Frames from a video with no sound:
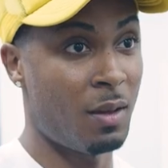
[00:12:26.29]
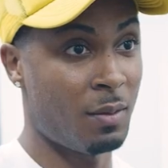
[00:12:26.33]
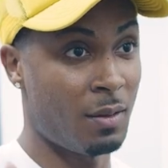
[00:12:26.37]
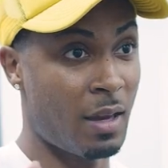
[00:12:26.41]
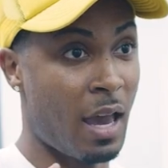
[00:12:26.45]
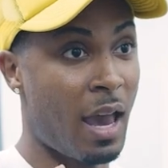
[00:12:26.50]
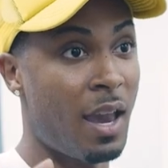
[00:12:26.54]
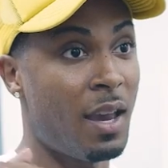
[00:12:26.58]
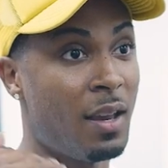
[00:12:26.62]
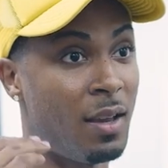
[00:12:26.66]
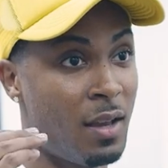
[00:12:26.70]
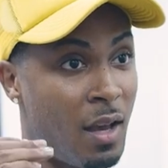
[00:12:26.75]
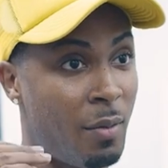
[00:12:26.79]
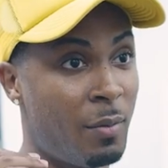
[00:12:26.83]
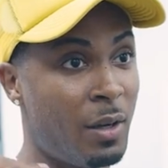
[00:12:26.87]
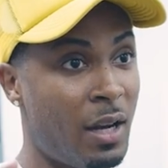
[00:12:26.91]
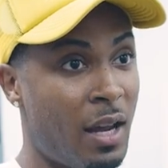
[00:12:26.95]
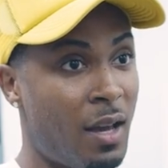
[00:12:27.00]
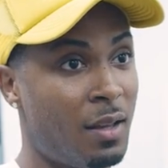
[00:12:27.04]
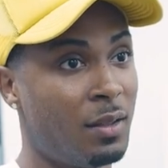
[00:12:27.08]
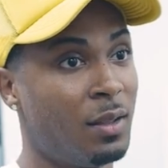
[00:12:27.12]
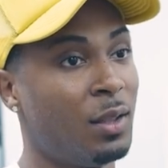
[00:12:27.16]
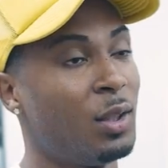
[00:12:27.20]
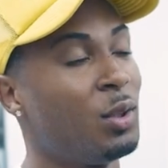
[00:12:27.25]
my gay
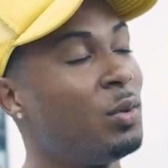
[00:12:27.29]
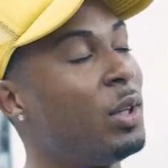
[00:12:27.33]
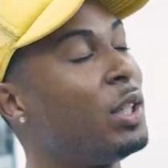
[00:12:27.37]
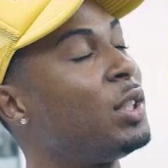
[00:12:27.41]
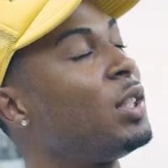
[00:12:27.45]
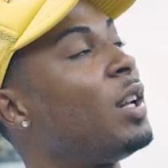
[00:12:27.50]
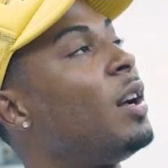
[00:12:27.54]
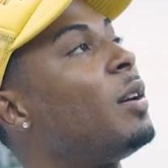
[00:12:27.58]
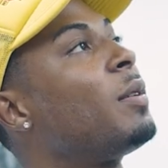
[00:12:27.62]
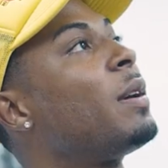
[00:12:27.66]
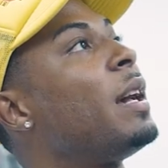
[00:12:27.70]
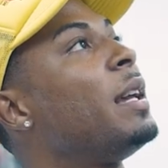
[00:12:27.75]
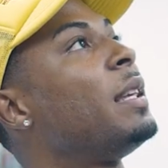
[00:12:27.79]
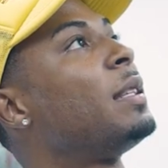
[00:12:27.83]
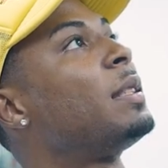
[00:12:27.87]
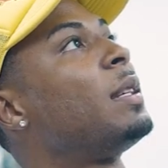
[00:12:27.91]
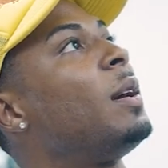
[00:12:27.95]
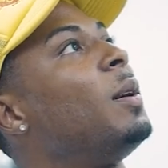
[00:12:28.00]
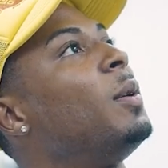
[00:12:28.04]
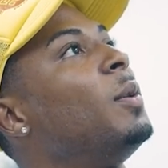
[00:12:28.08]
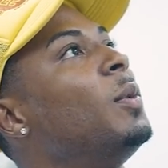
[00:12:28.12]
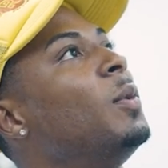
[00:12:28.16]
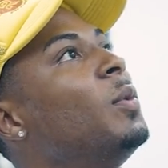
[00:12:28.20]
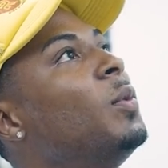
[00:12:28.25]
coming out situation? Go ahead. Okay,
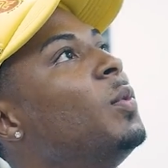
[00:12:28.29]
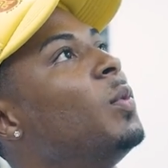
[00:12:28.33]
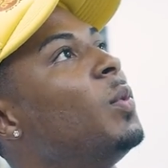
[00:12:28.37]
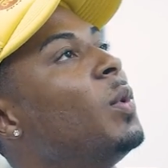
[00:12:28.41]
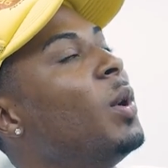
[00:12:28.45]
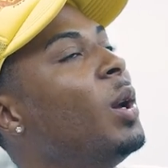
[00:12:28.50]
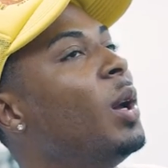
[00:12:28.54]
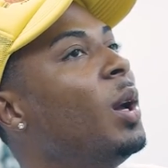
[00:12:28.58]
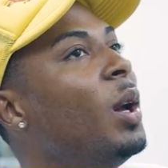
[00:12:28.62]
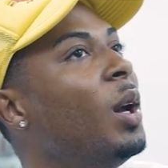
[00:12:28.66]
so